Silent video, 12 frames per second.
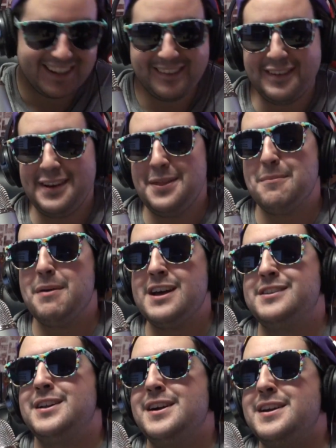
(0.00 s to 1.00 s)
One of the
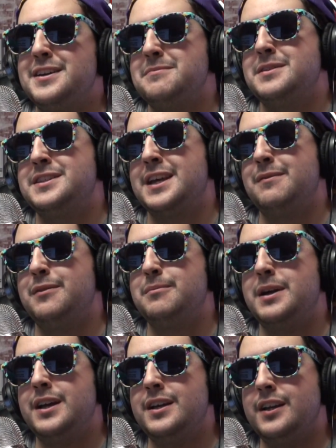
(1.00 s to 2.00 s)
best arguments ever
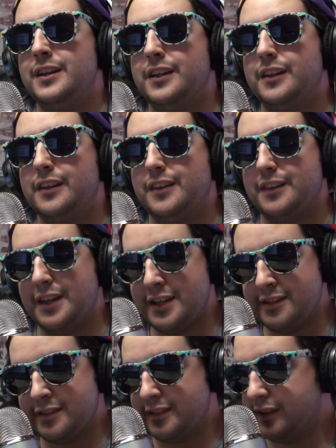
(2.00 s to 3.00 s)
made.
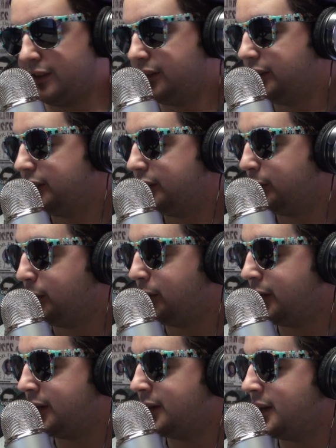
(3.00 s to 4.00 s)
Thanks.
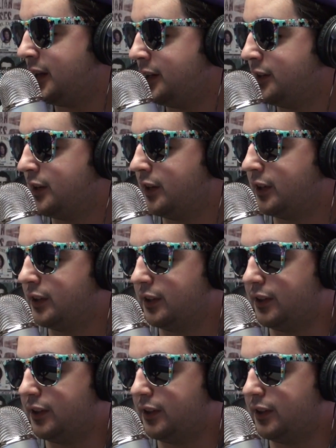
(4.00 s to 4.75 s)
According to Dane Cook.